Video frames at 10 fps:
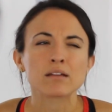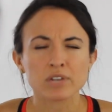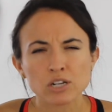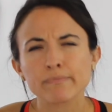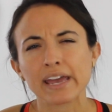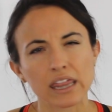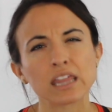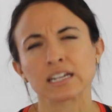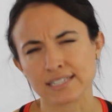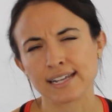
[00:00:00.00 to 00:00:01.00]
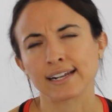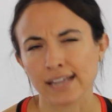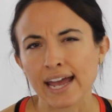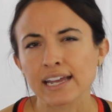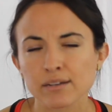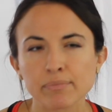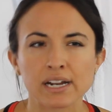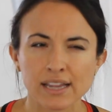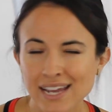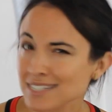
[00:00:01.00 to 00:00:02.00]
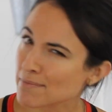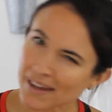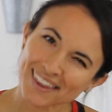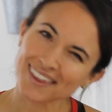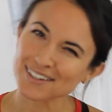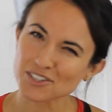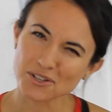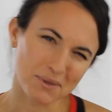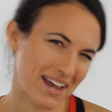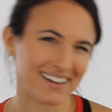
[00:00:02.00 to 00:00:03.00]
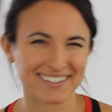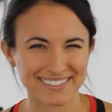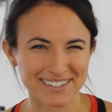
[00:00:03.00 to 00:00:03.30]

I'm going to make things that I like, but I like to make things you like,